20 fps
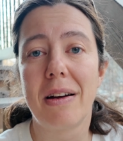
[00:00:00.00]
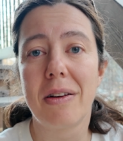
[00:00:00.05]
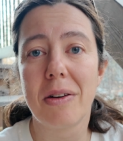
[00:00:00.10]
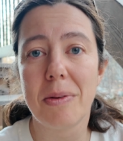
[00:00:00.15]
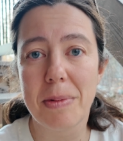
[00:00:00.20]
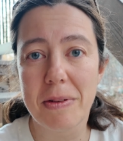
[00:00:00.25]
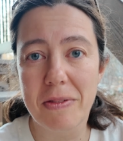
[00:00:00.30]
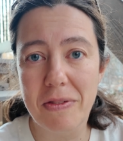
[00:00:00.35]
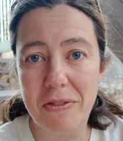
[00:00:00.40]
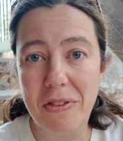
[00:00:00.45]
are going
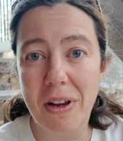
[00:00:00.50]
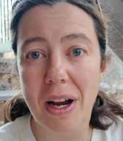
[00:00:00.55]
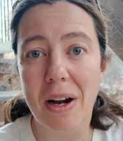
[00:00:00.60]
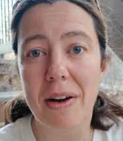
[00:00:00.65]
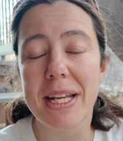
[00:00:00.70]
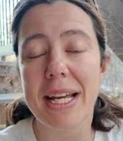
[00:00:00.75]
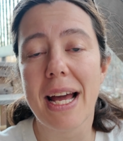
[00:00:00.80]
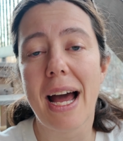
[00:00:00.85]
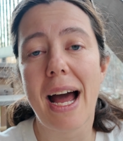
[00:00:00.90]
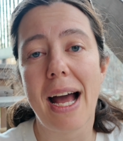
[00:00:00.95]
to be
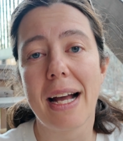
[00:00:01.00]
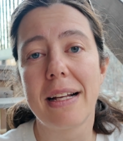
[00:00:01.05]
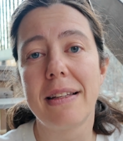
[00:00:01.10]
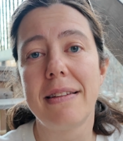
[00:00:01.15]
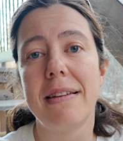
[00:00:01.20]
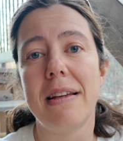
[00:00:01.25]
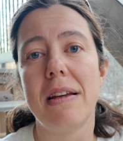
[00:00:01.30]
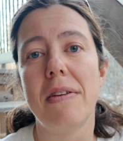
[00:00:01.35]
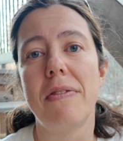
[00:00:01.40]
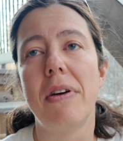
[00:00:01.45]
very
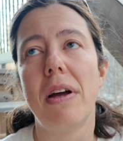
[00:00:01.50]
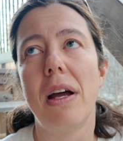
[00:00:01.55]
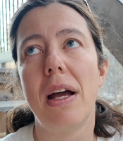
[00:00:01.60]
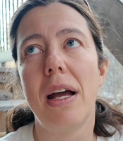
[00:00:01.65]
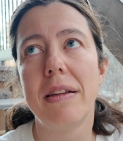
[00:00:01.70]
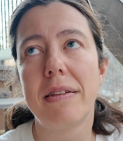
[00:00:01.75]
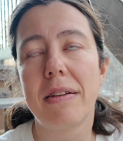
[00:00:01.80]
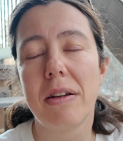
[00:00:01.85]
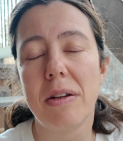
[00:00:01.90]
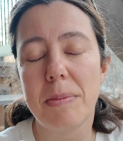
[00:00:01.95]
active.
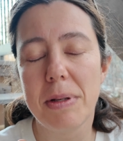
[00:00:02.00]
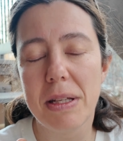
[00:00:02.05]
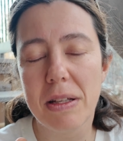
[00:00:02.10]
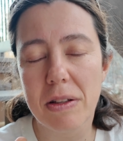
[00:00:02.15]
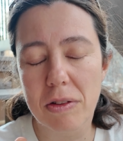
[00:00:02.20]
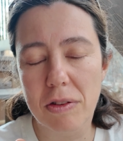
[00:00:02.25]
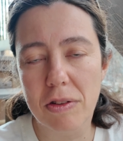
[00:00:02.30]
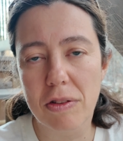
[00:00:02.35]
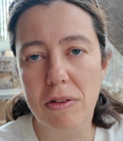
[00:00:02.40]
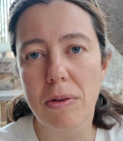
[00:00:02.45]
It's going to be
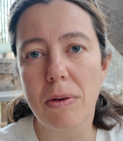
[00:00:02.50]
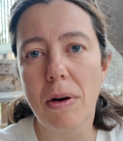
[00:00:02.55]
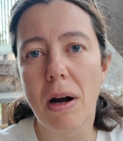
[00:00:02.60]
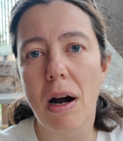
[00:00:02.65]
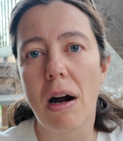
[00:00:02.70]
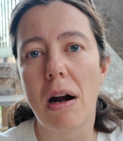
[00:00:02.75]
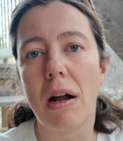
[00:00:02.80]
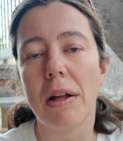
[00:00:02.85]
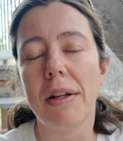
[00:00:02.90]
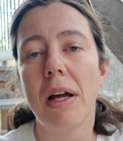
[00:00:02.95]
so
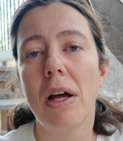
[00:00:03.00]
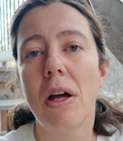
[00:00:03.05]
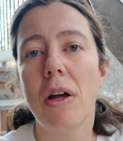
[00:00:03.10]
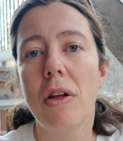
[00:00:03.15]
hard